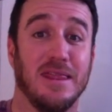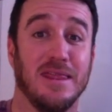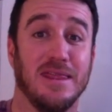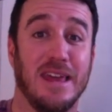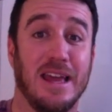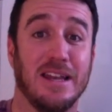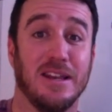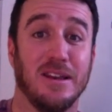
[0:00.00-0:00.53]

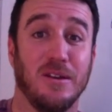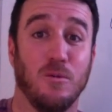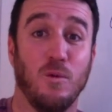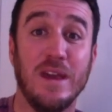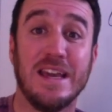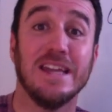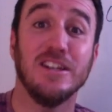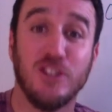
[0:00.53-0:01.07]
that
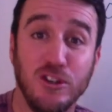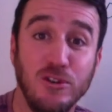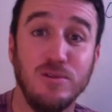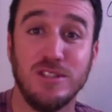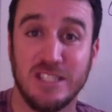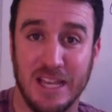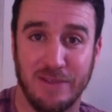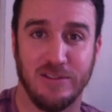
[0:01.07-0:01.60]
we can do
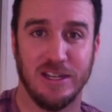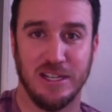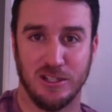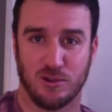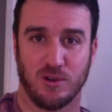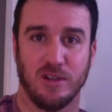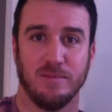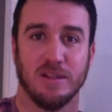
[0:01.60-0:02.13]
70
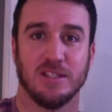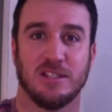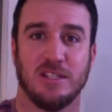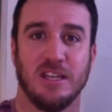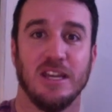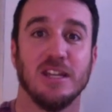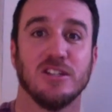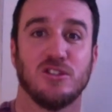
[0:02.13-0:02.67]

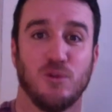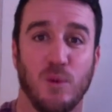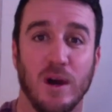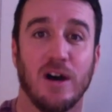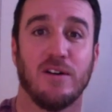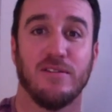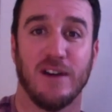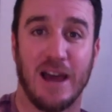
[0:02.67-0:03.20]
treatments in
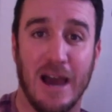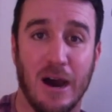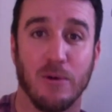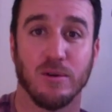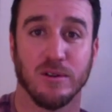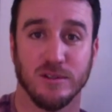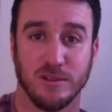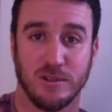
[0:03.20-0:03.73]
12
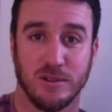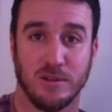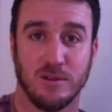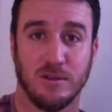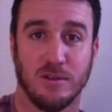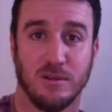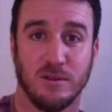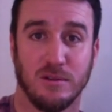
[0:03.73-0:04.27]
hours.
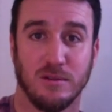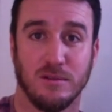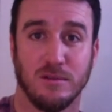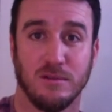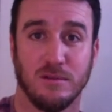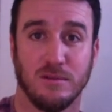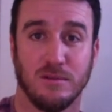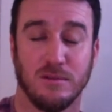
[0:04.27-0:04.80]

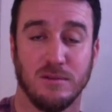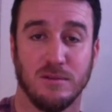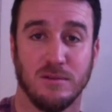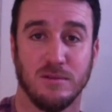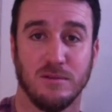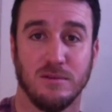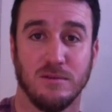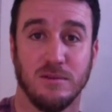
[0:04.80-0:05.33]

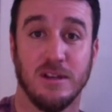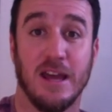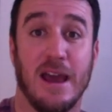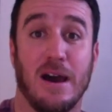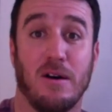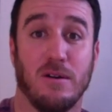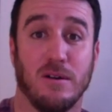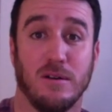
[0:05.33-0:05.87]

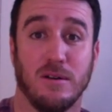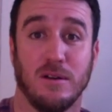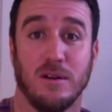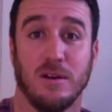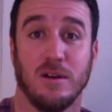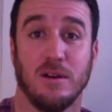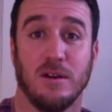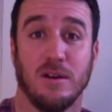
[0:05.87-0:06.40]
Now,
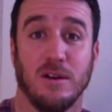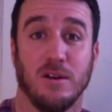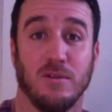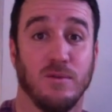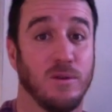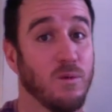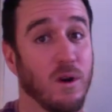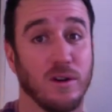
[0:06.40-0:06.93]

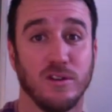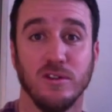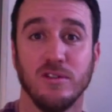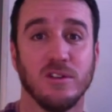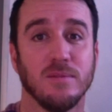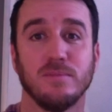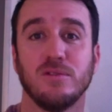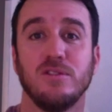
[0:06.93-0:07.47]
we weren't
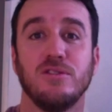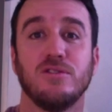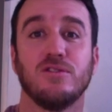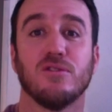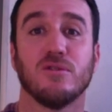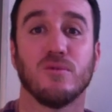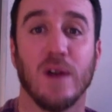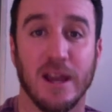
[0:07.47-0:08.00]
doing them
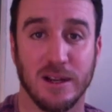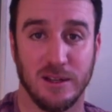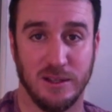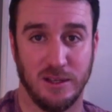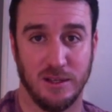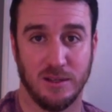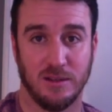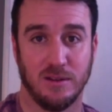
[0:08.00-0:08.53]
correctly